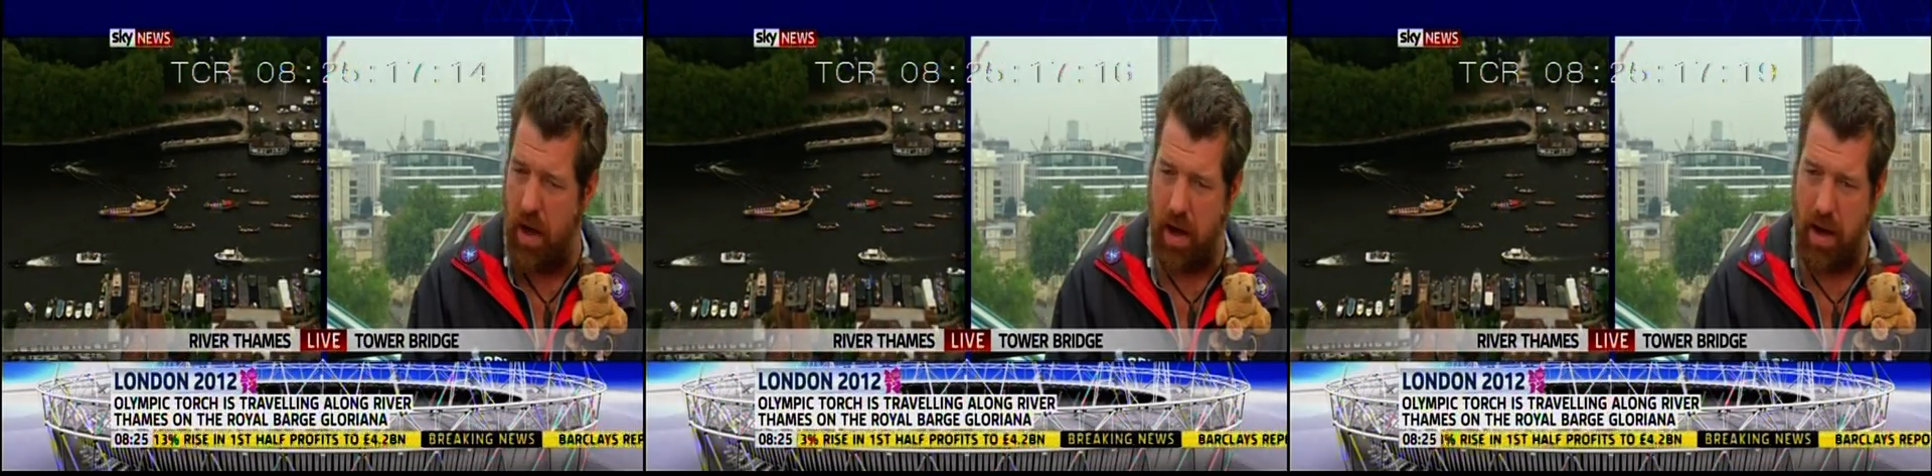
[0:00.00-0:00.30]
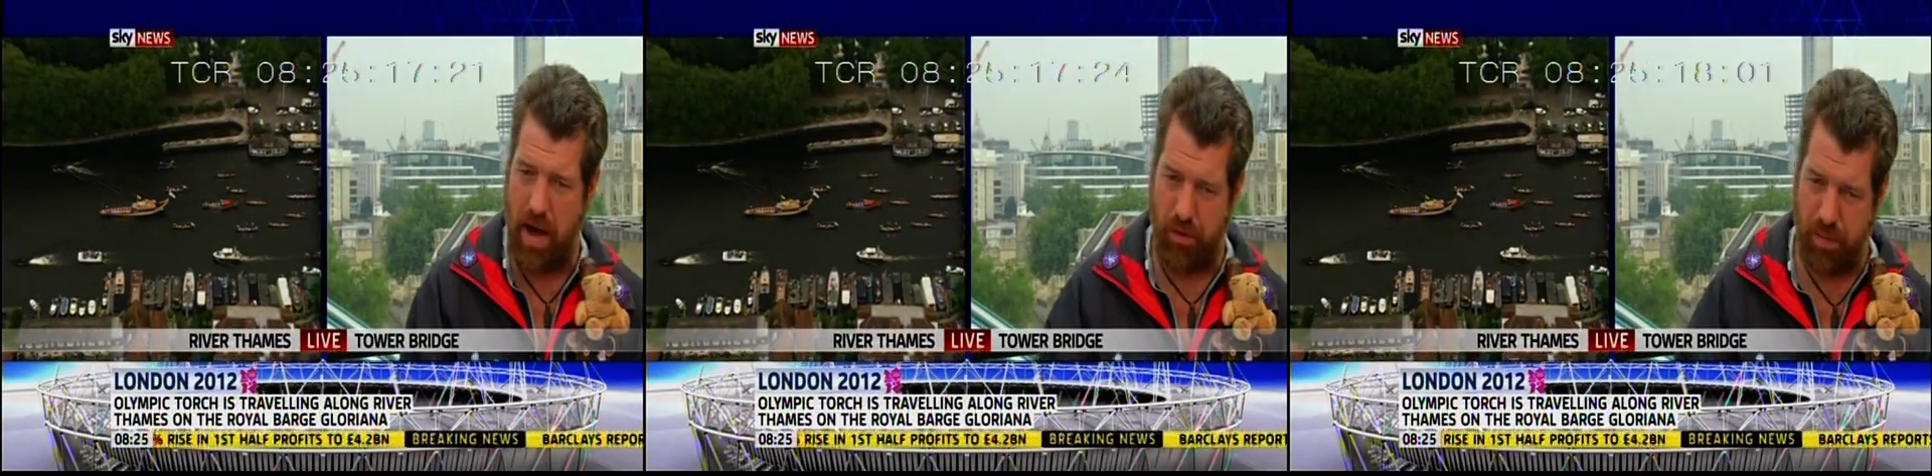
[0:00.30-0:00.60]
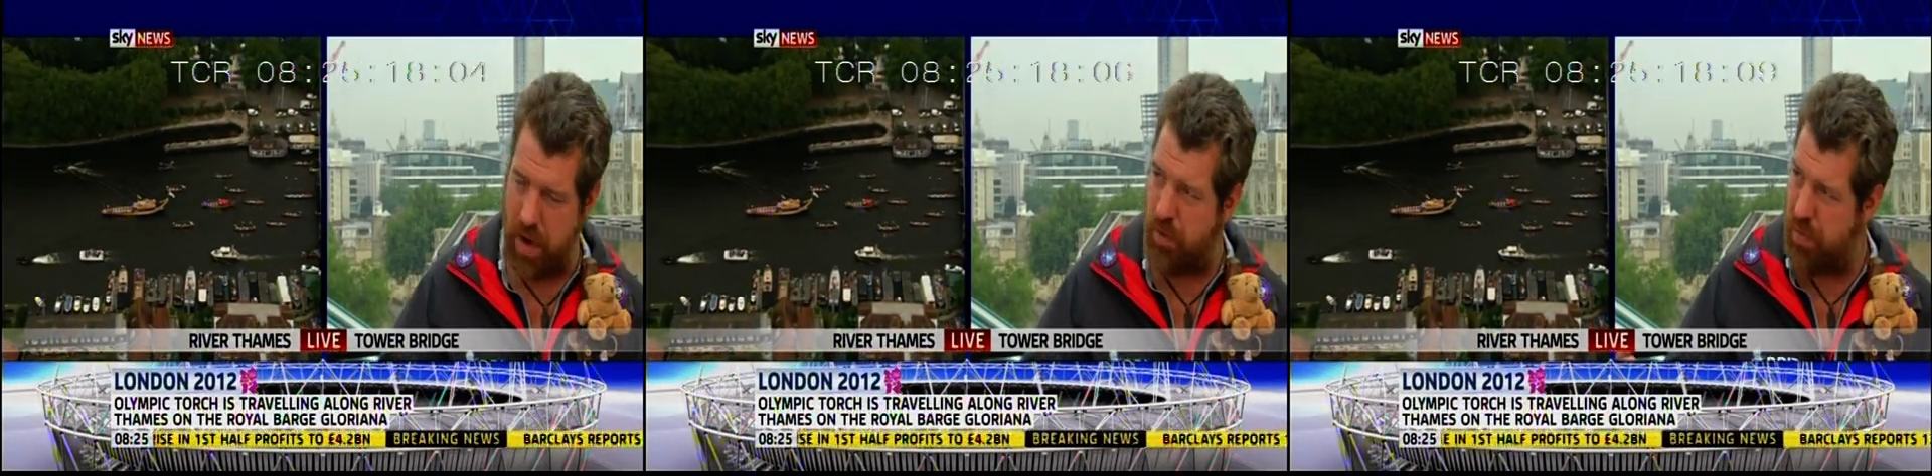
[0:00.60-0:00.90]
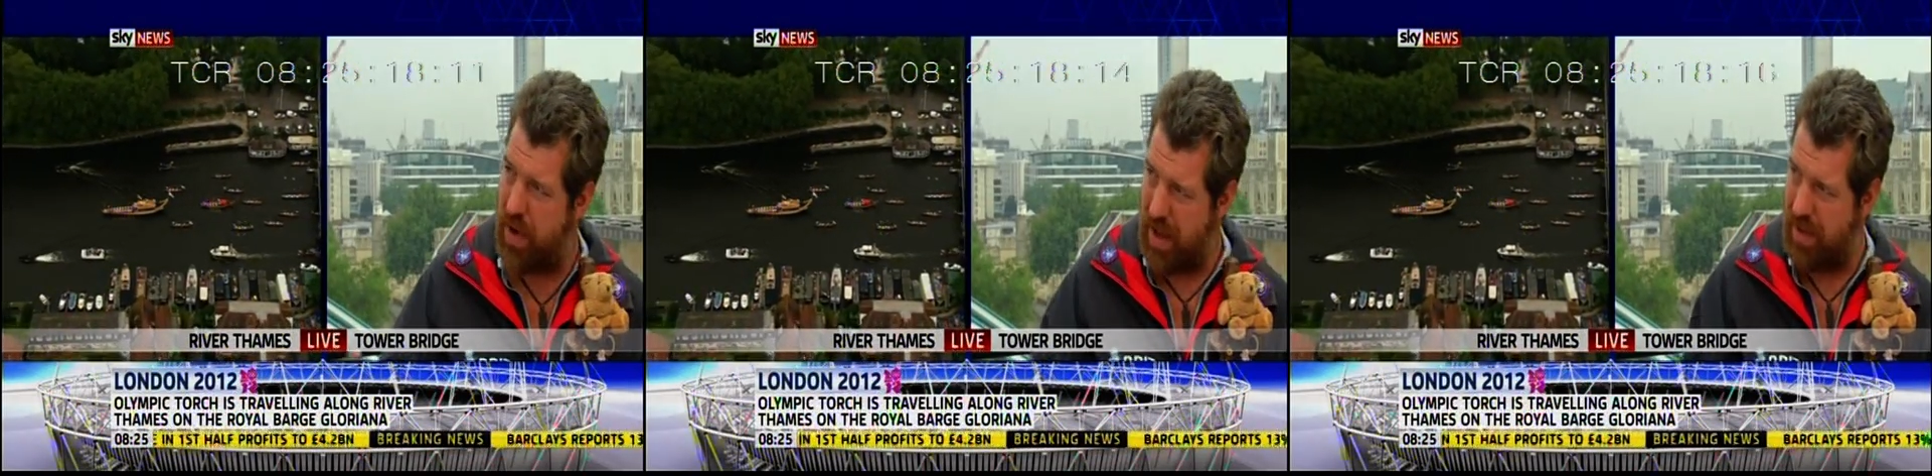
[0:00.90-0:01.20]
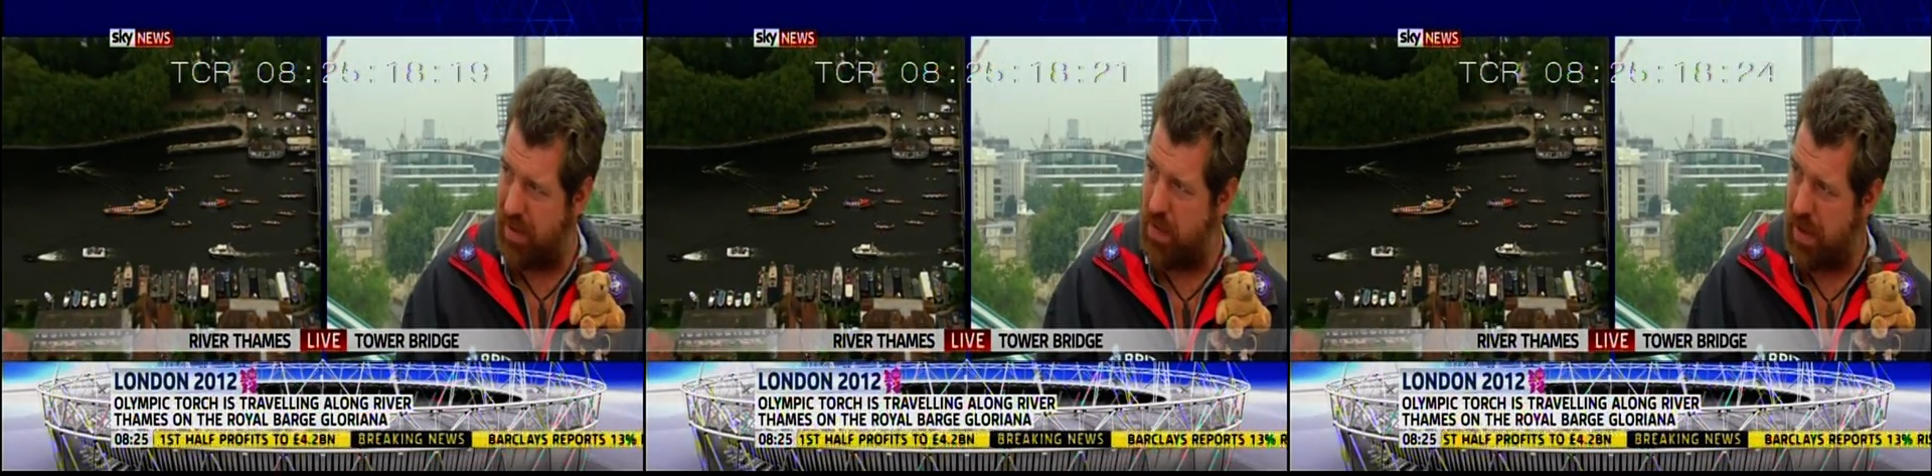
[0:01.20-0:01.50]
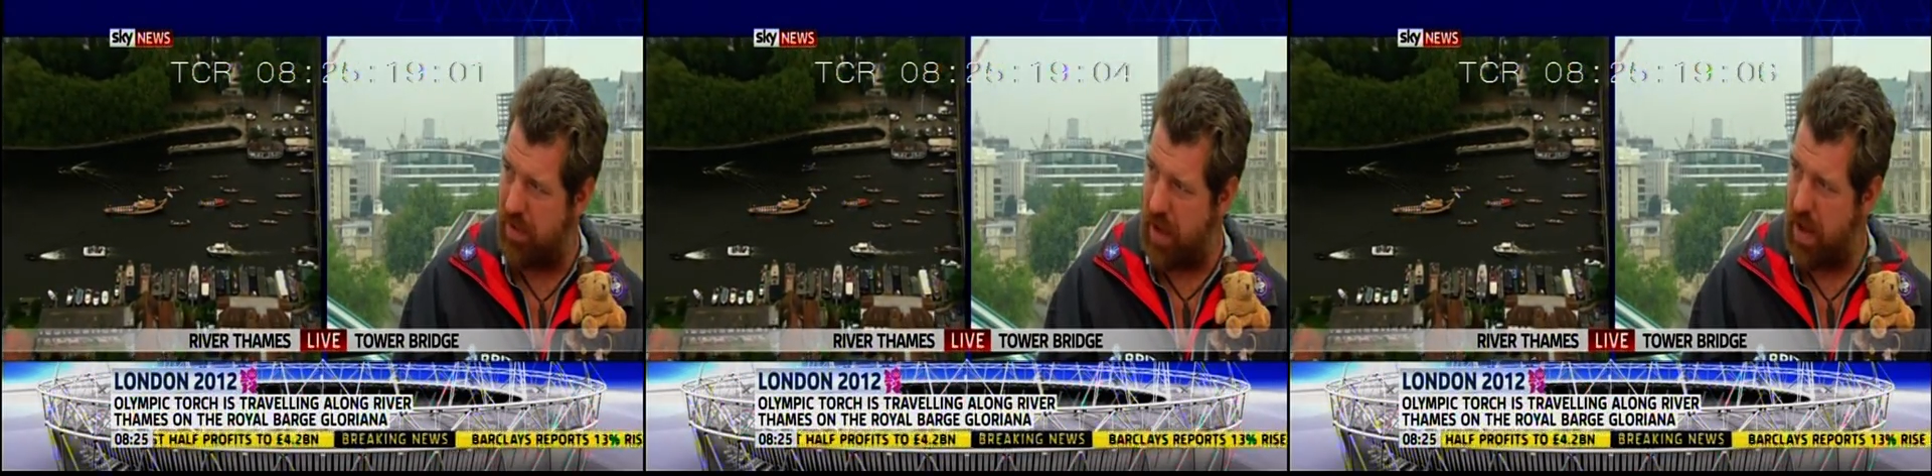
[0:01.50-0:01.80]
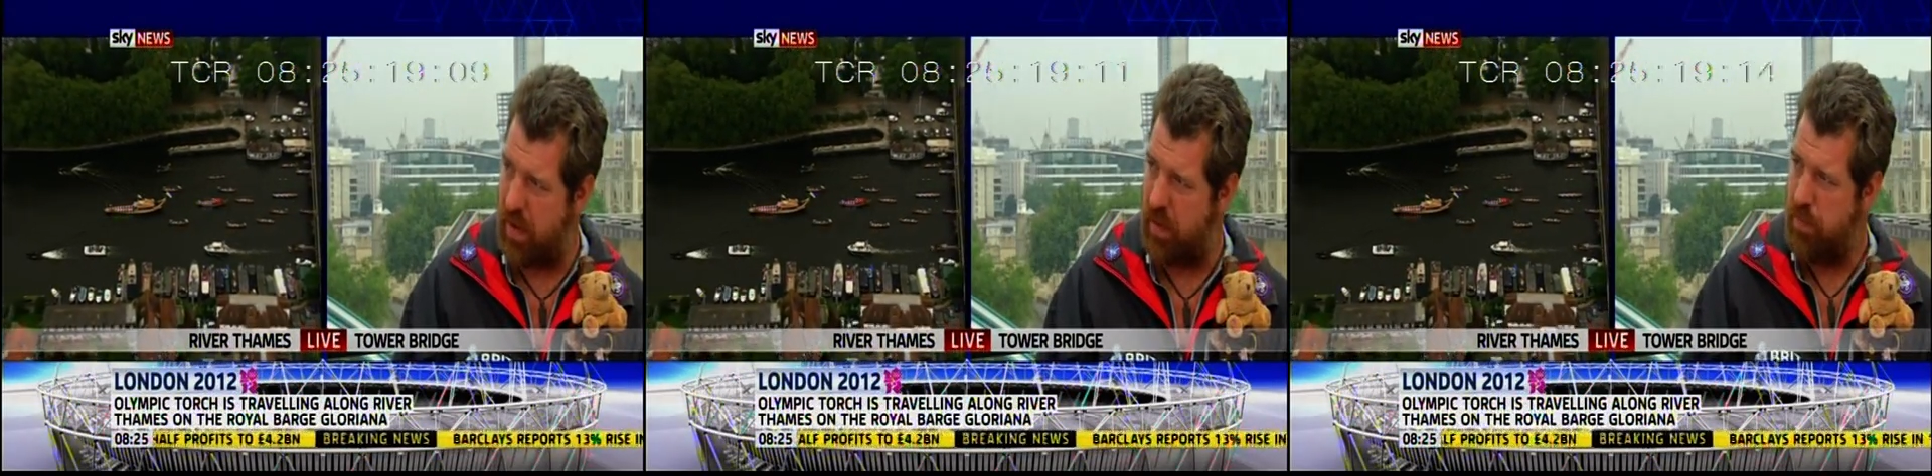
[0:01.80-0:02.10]
And it's bringing something
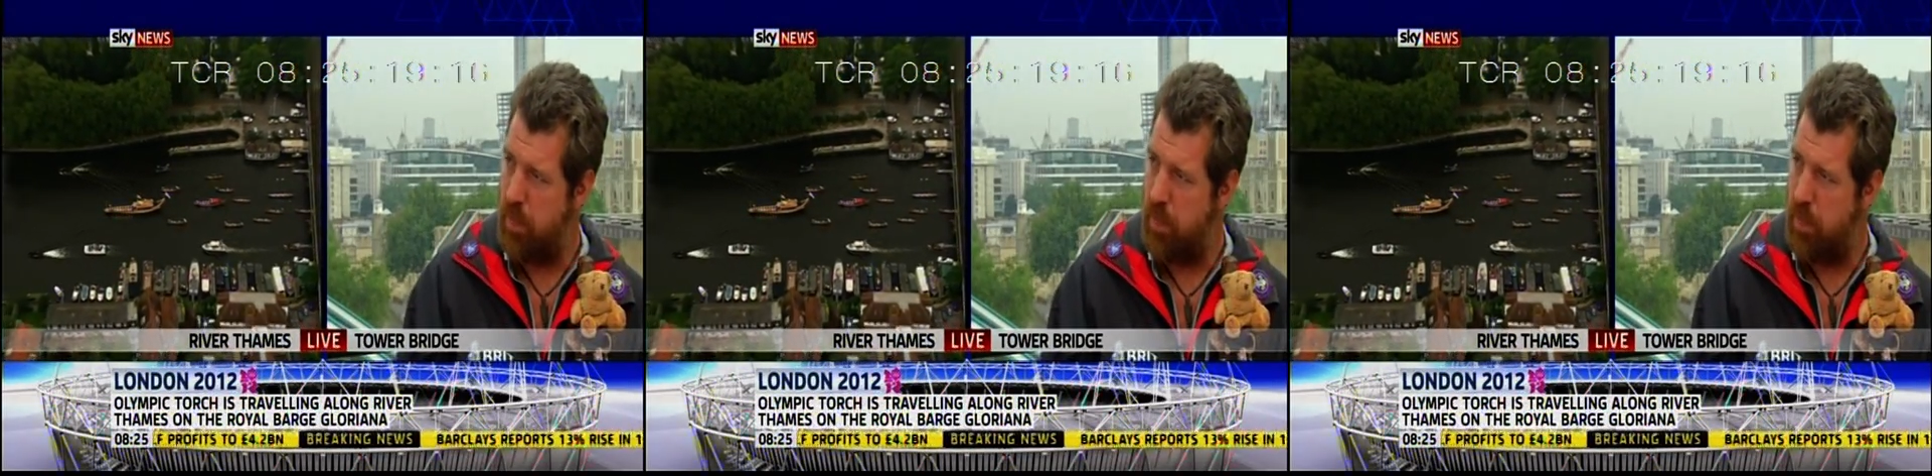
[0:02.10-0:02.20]
together.